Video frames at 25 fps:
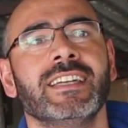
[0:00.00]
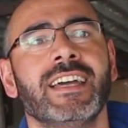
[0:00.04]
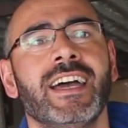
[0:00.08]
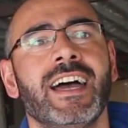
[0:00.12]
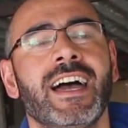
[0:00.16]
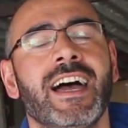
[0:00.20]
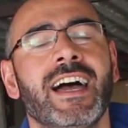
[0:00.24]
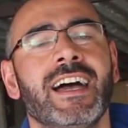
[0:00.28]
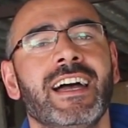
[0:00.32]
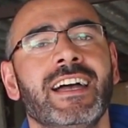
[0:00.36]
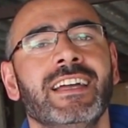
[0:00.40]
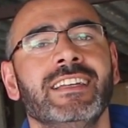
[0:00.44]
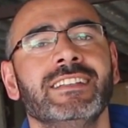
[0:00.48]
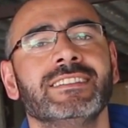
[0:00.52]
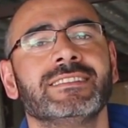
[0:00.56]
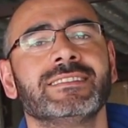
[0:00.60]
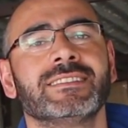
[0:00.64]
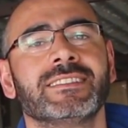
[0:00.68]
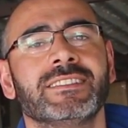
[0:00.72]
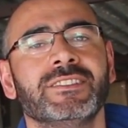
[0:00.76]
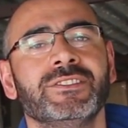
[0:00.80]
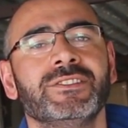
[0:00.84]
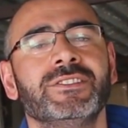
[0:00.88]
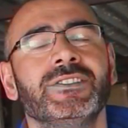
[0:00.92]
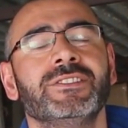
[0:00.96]
Yeah, it's
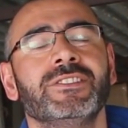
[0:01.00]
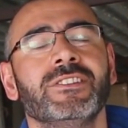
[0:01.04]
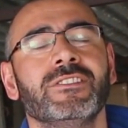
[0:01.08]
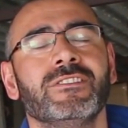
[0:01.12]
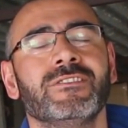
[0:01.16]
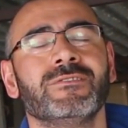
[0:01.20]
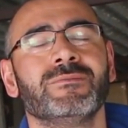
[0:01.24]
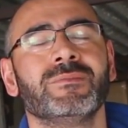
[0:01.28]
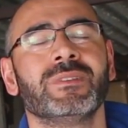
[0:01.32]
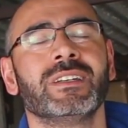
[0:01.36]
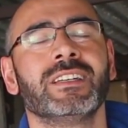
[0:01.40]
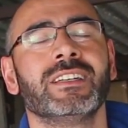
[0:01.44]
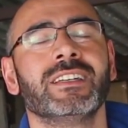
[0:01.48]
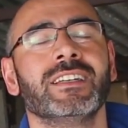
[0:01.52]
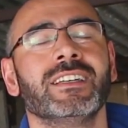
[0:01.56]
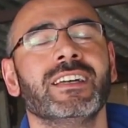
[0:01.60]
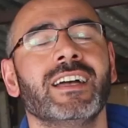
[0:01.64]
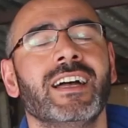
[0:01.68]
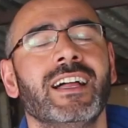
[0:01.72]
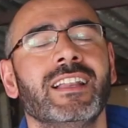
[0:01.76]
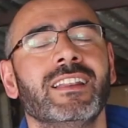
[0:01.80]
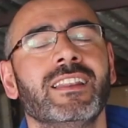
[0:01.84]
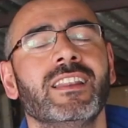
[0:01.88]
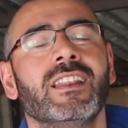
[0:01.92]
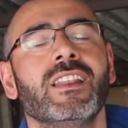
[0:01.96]
consumed me
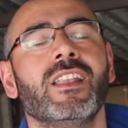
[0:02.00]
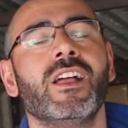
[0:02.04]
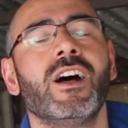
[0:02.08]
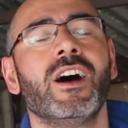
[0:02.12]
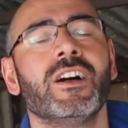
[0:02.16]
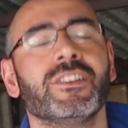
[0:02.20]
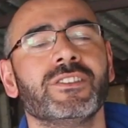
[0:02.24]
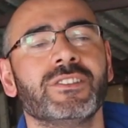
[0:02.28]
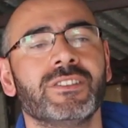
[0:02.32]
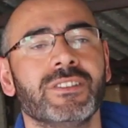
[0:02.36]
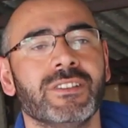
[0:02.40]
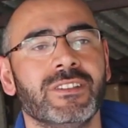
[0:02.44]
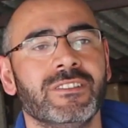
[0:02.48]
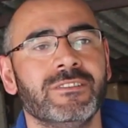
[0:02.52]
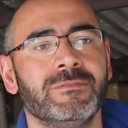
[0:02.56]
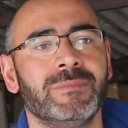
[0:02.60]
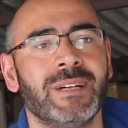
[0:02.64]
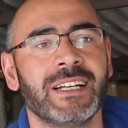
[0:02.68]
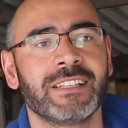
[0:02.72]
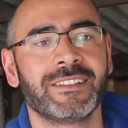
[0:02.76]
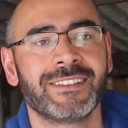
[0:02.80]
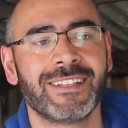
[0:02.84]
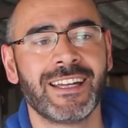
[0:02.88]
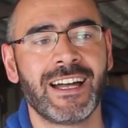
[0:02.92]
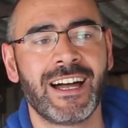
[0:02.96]
a lot of
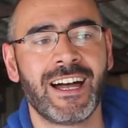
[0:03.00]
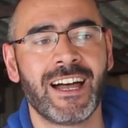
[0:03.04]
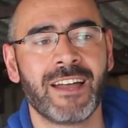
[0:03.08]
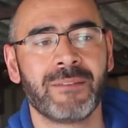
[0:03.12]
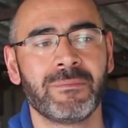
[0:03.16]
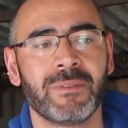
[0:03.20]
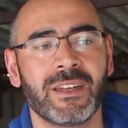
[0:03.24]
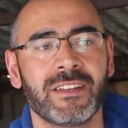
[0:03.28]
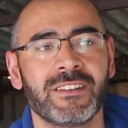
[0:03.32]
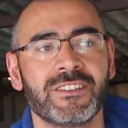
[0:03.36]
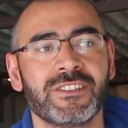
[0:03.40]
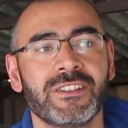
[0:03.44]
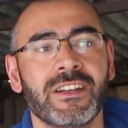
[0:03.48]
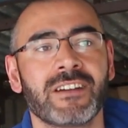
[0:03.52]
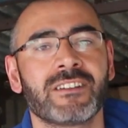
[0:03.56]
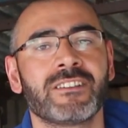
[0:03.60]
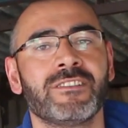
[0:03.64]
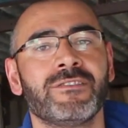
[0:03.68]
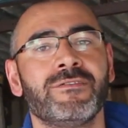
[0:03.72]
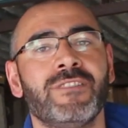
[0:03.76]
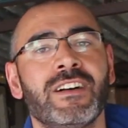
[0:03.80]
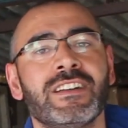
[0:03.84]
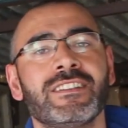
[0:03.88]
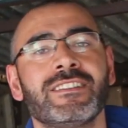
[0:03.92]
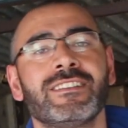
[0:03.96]
my time and
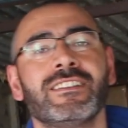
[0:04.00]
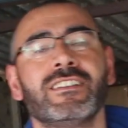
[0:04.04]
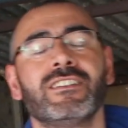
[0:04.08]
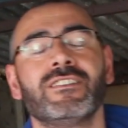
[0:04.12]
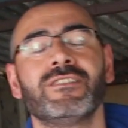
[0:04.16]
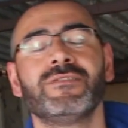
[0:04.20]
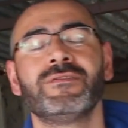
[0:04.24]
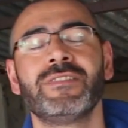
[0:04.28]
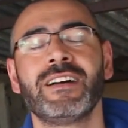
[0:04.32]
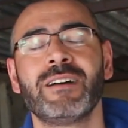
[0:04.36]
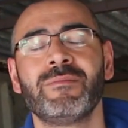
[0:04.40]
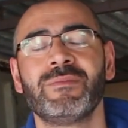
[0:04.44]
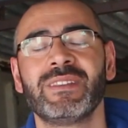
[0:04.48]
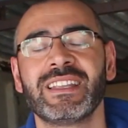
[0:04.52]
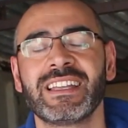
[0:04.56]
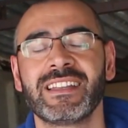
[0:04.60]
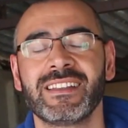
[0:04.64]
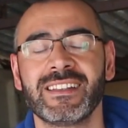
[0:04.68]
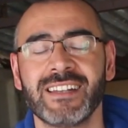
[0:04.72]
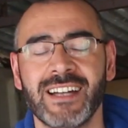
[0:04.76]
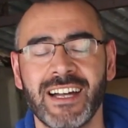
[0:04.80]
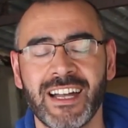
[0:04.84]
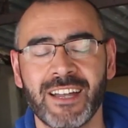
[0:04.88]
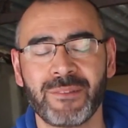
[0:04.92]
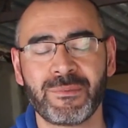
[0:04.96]
sacrificed a lot of family
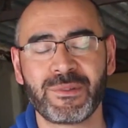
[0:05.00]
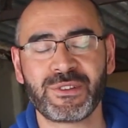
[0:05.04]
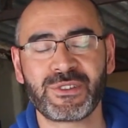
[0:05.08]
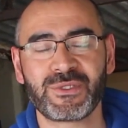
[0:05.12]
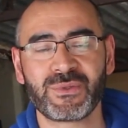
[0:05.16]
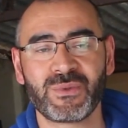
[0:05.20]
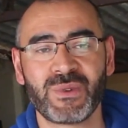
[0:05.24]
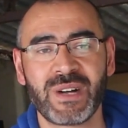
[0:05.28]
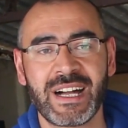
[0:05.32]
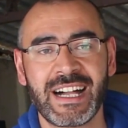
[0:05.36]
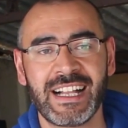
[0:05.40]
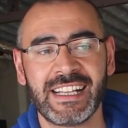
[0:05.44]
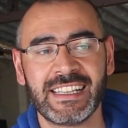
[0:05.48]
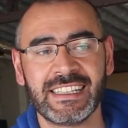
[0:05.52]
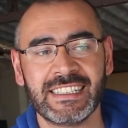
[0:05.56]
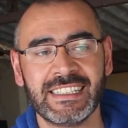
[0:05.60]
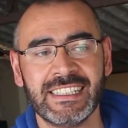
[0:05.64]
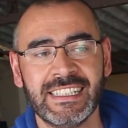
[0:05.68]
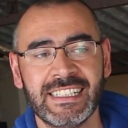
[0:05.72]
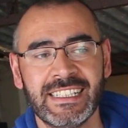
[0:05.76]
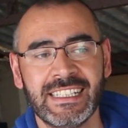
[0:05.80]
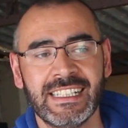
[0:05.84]
time as well.